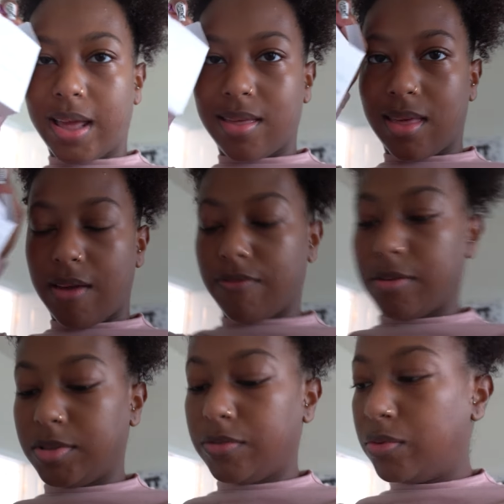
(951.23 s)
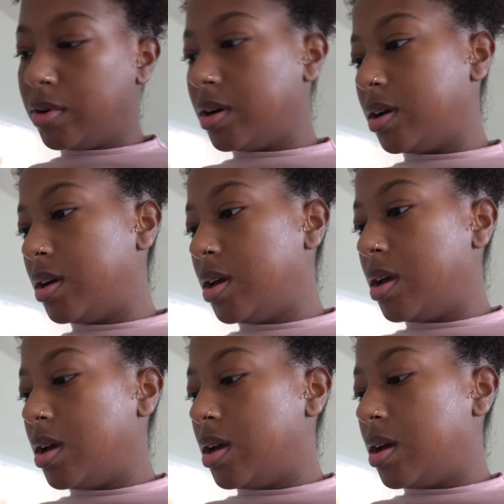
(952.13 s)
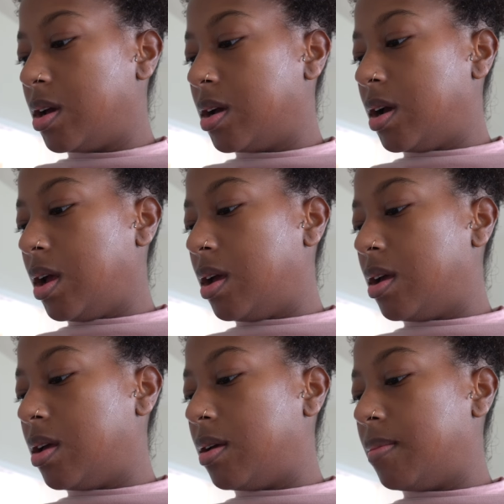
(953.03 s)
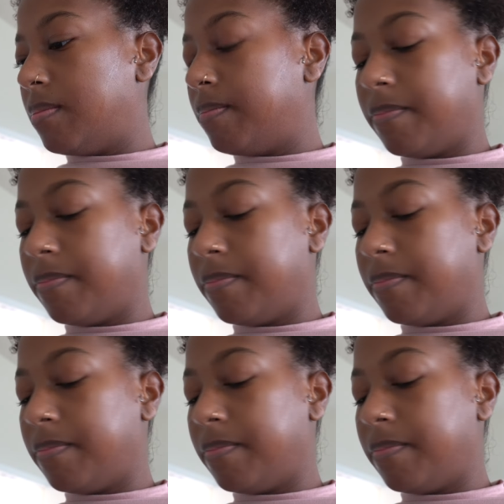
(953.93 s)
thing from Sephora. I